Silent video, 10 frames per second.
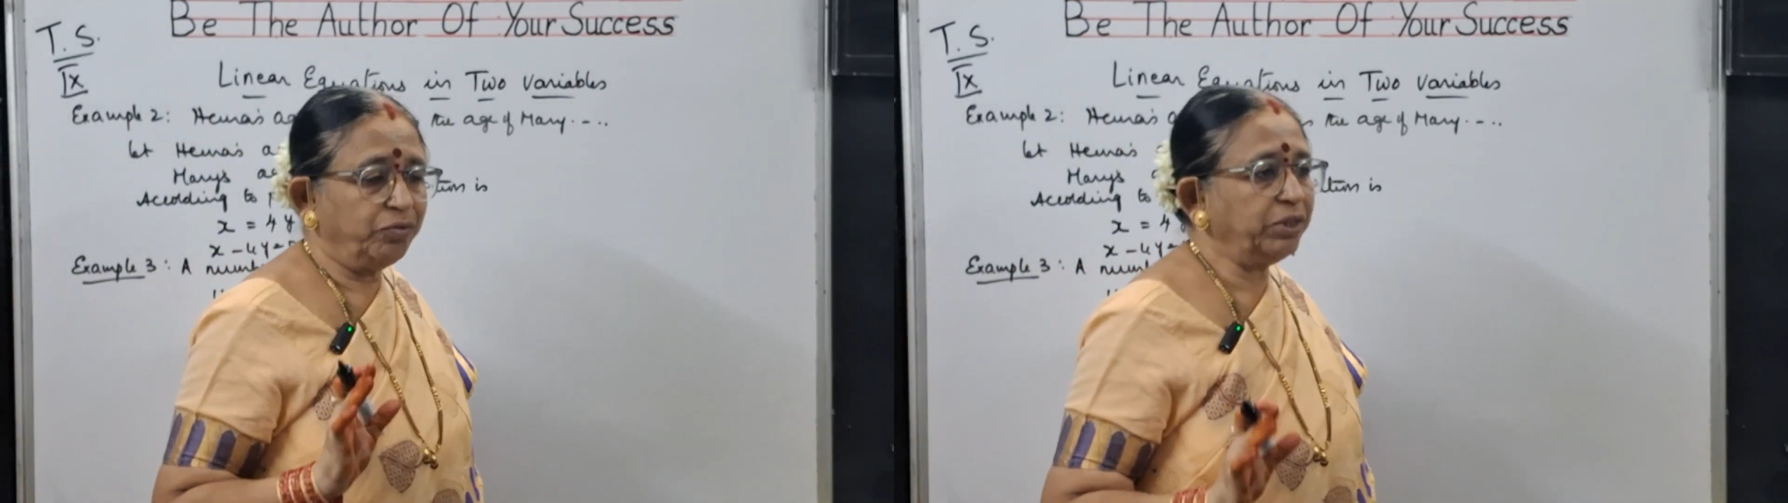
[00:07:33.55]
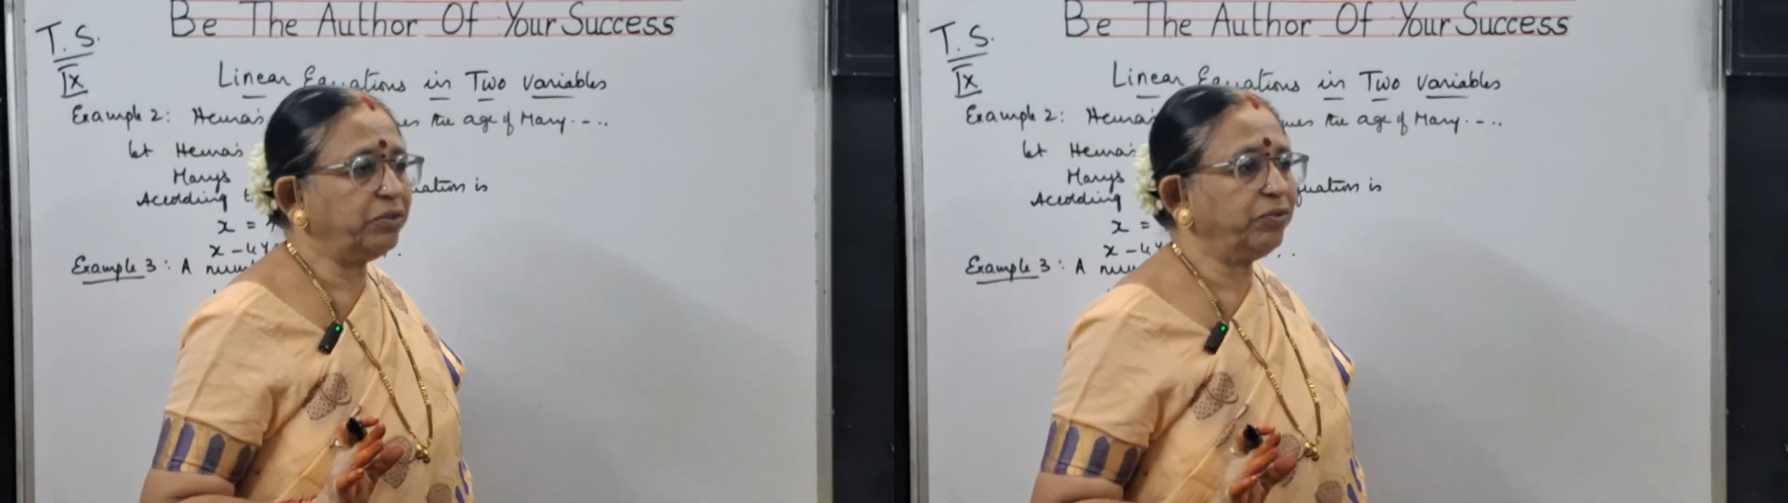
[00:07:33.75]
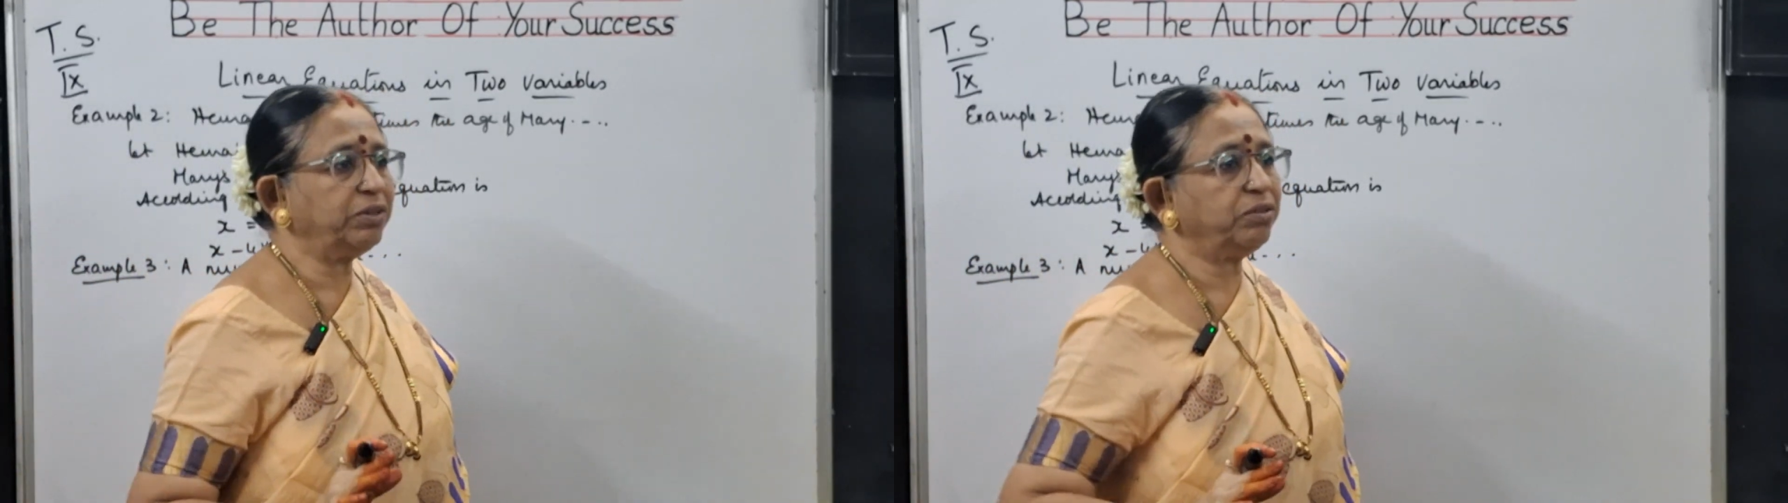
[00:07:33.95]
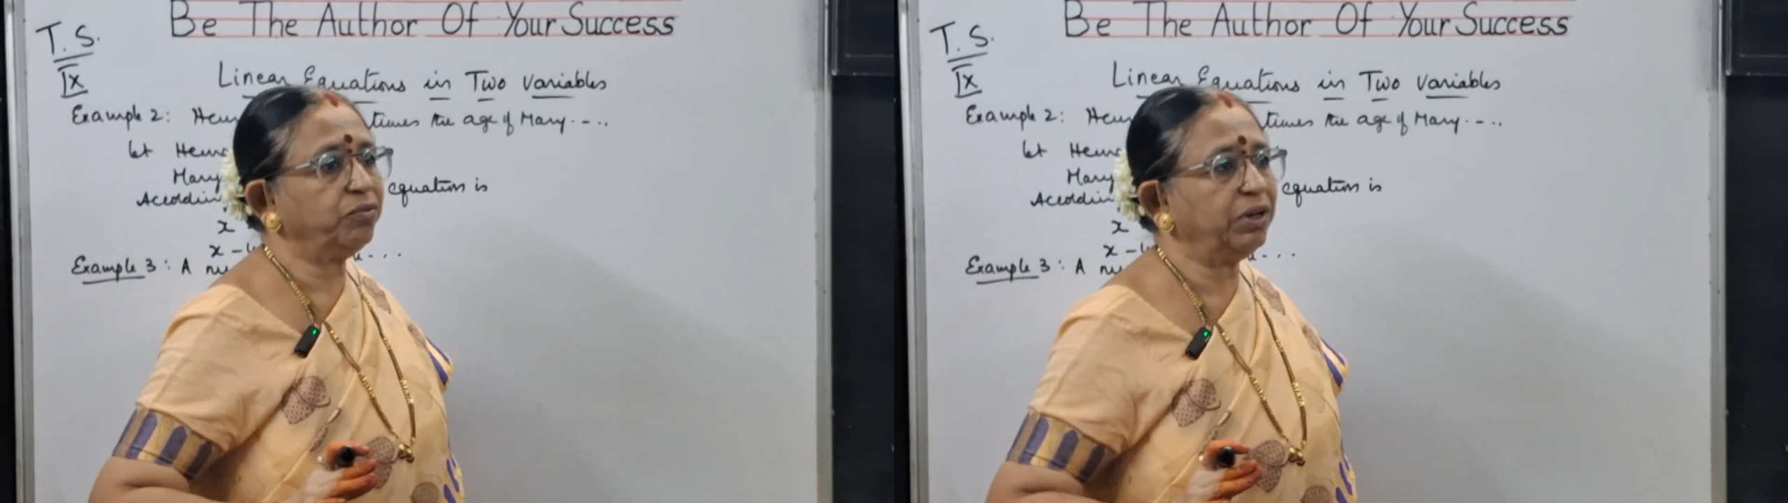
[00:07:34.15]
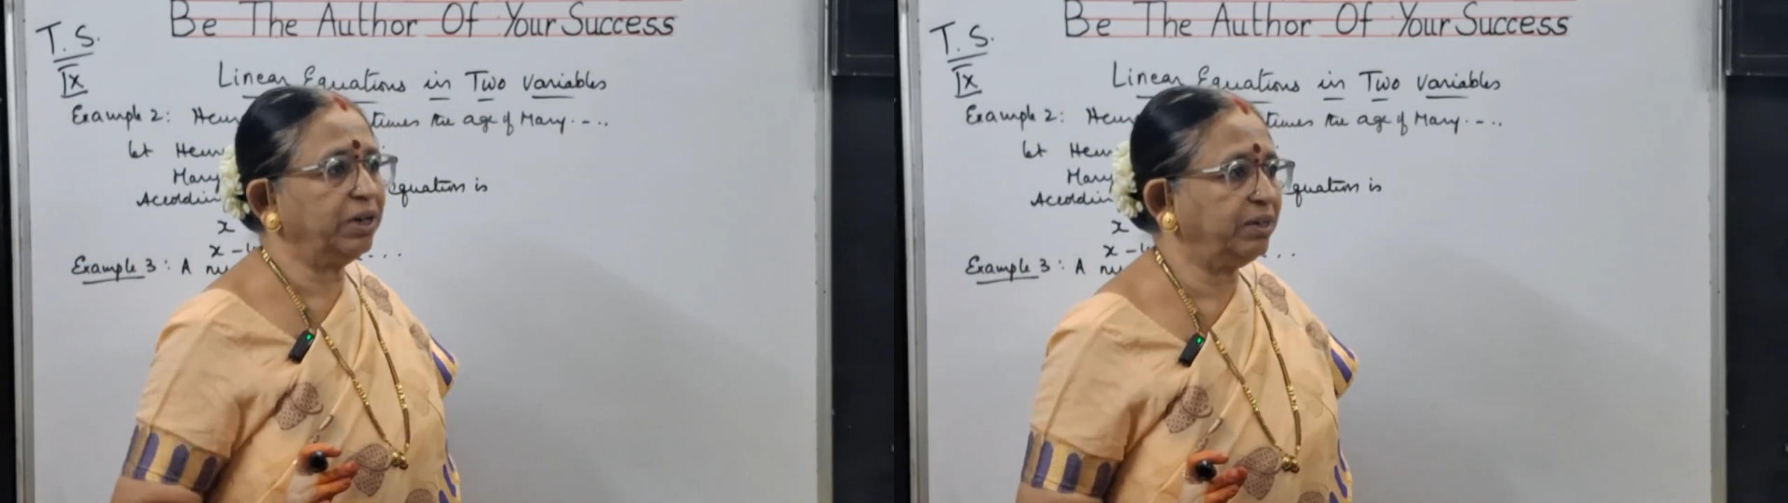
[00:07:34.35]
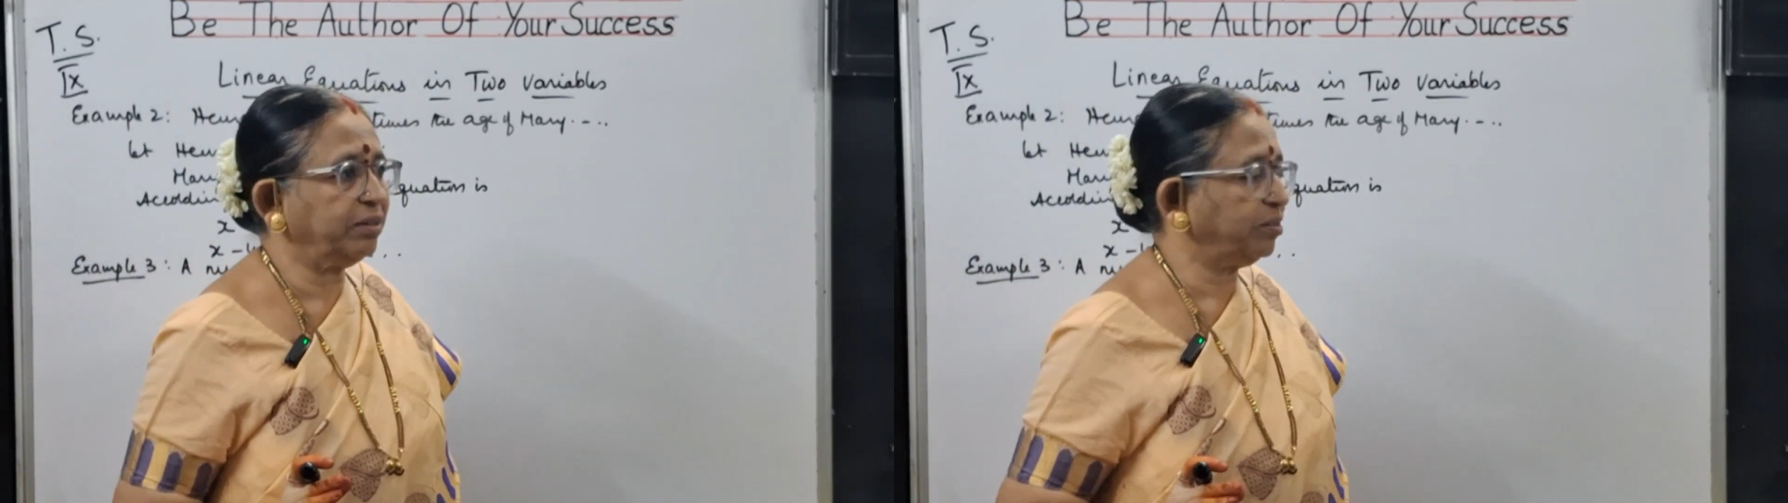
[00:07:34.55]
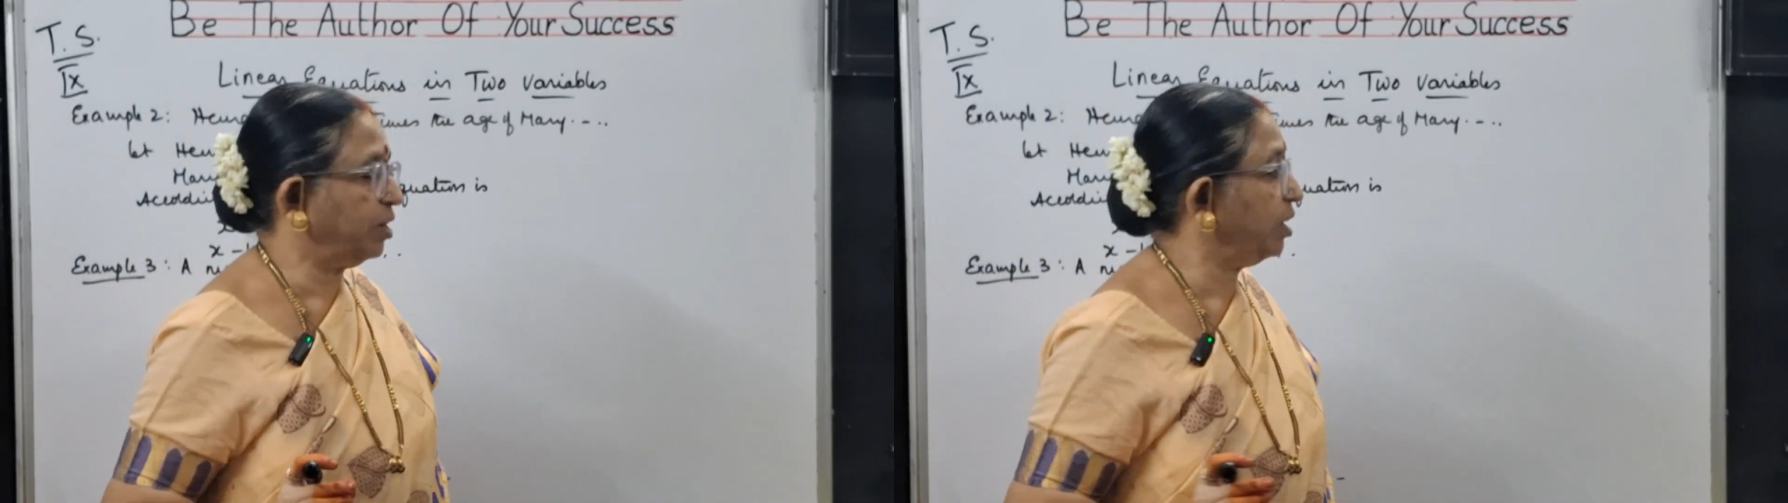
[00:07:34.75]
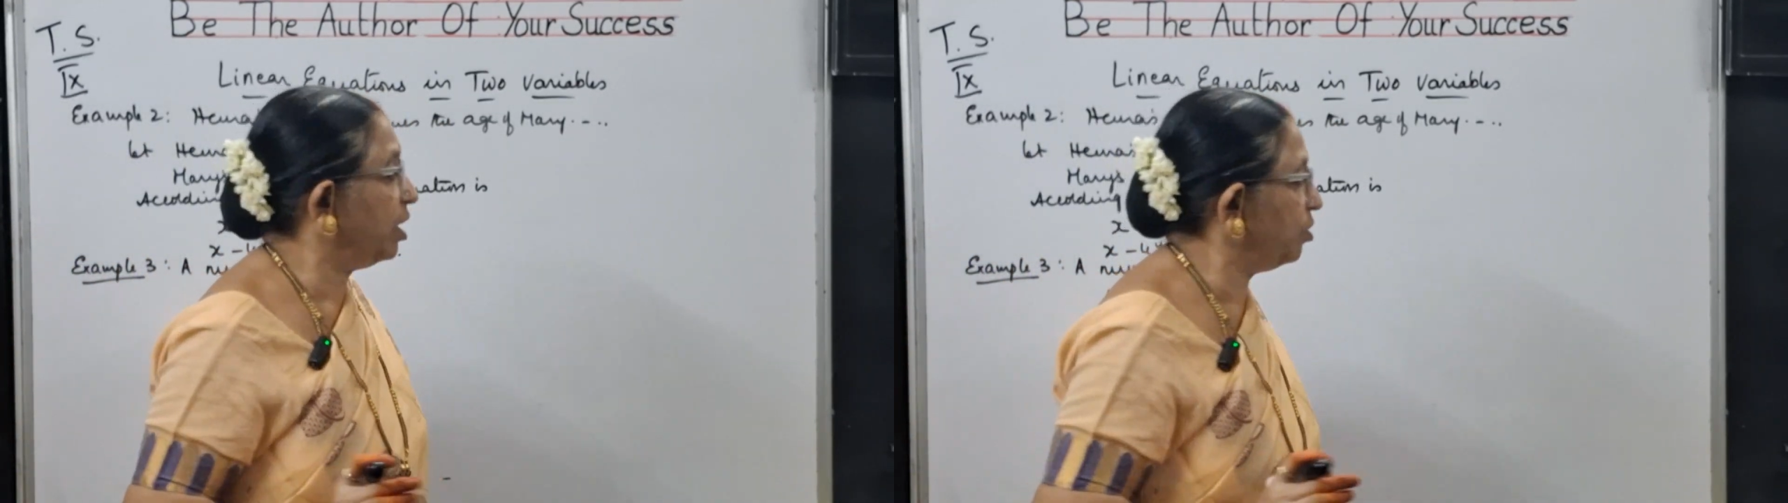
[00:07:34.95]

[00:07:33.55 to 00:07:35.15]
with which you will understand